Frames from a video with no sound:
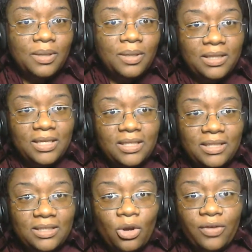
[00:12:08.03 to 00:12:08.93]
But this
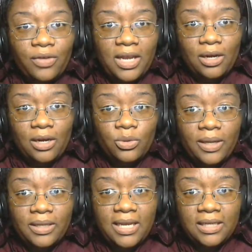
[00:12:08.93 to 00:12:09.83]
is over here. Do
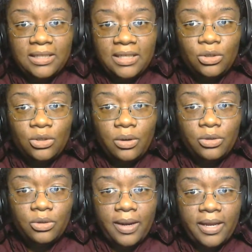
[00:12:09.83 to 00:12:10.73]
I take a detour?
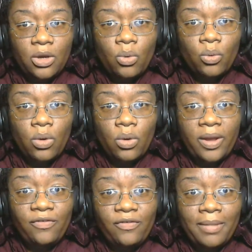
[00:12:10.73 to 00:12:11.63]
Do I go
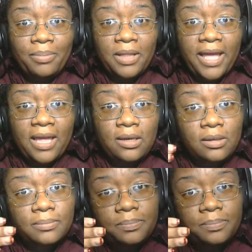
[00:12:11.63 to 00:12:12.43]
away from my plan?